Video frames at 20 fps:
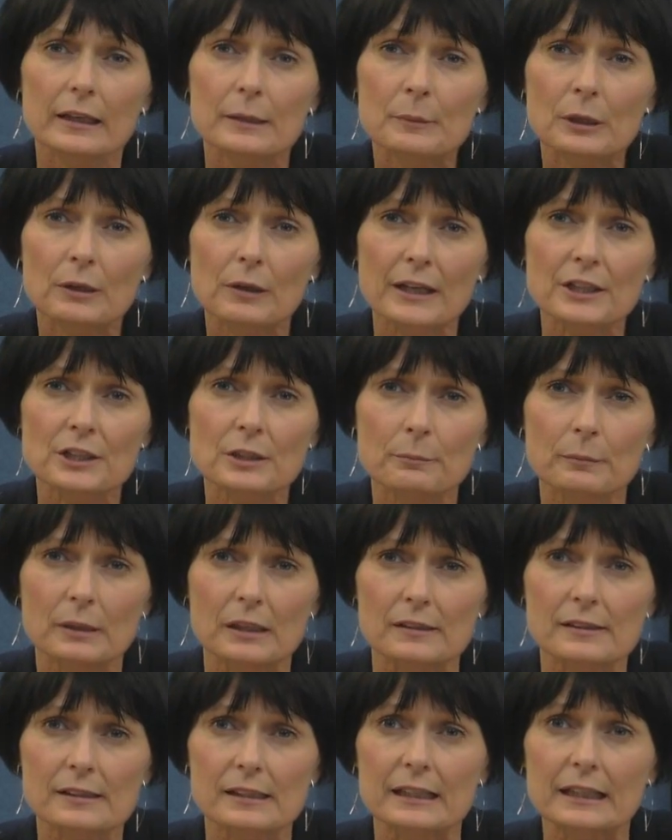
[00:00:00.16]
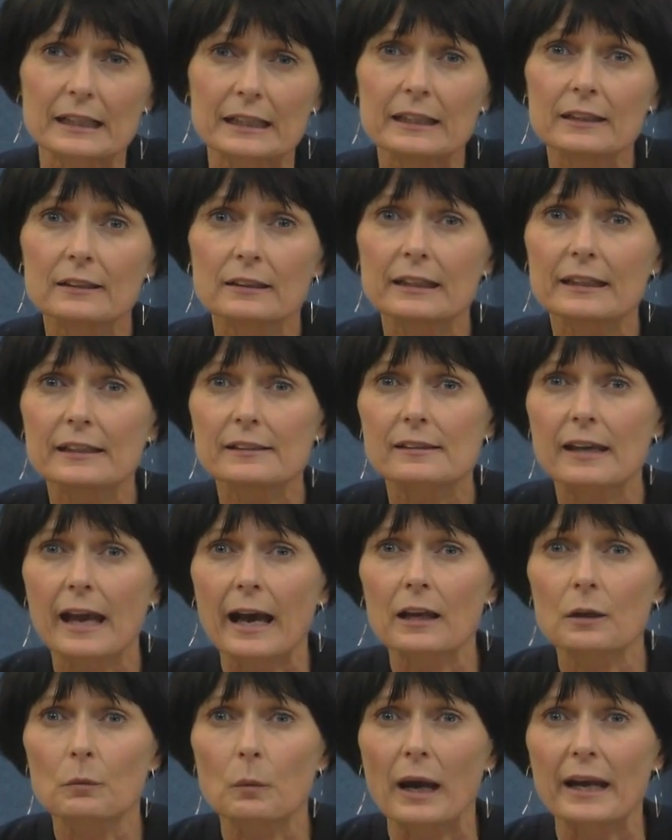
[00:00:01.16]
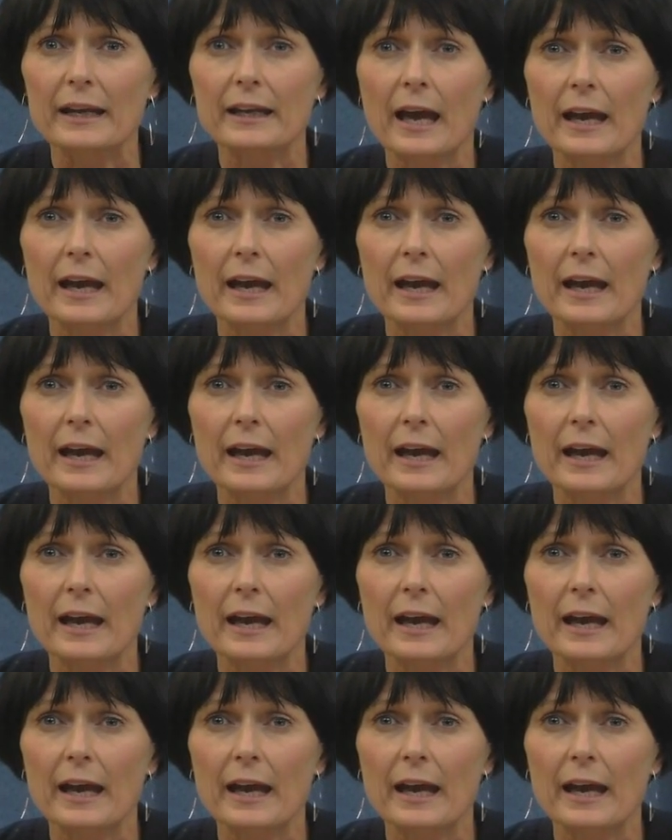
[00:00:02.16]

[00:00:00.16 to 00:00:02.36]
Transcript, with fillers: Immigration Minister, Iain Lees-Galloway,